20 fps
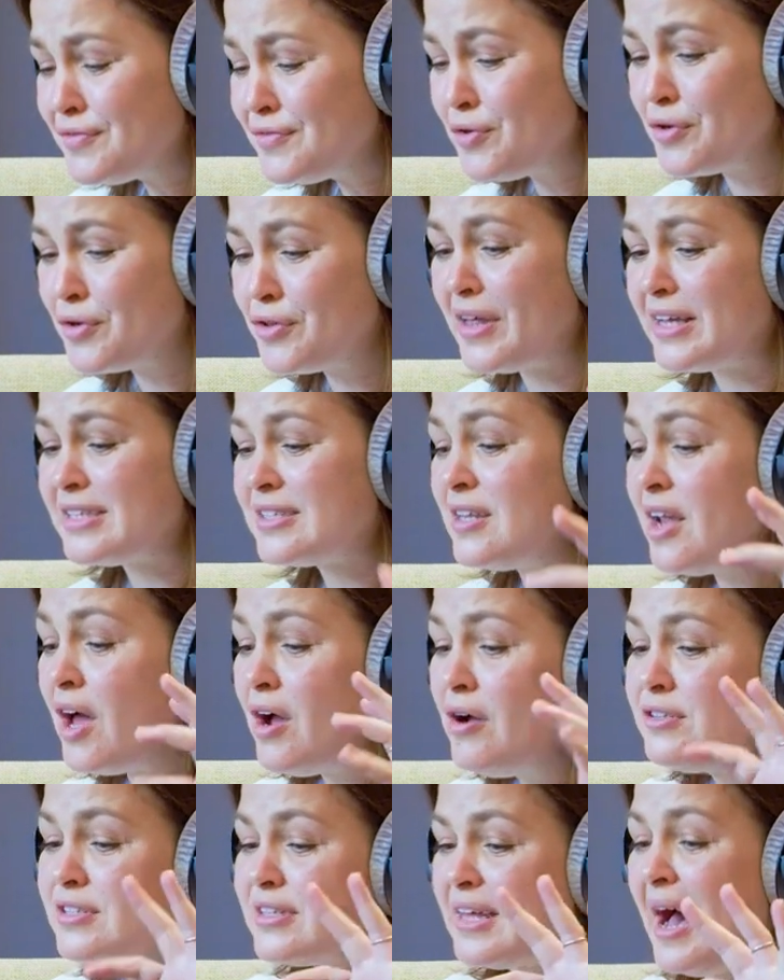of all, there's
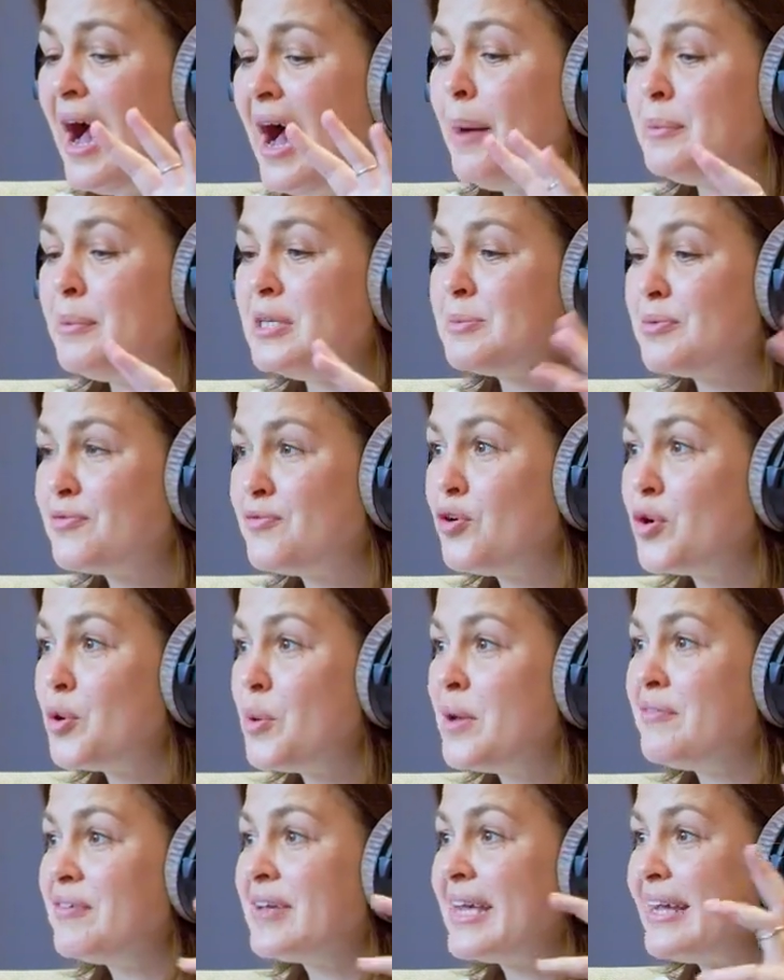loads that happens before you
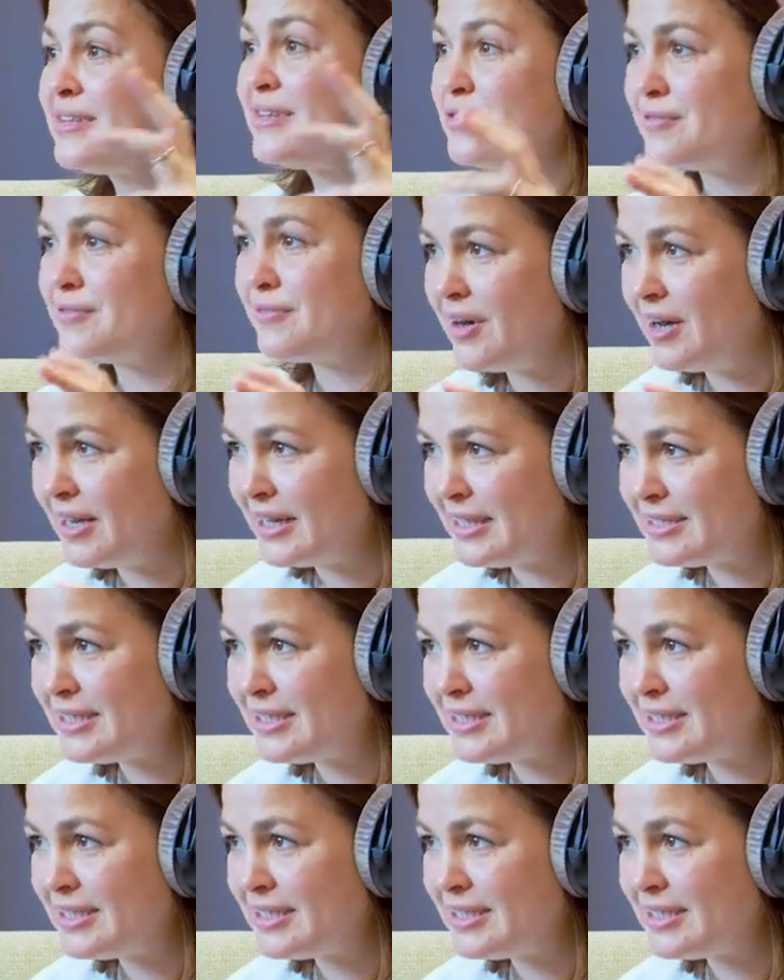even get on the ride.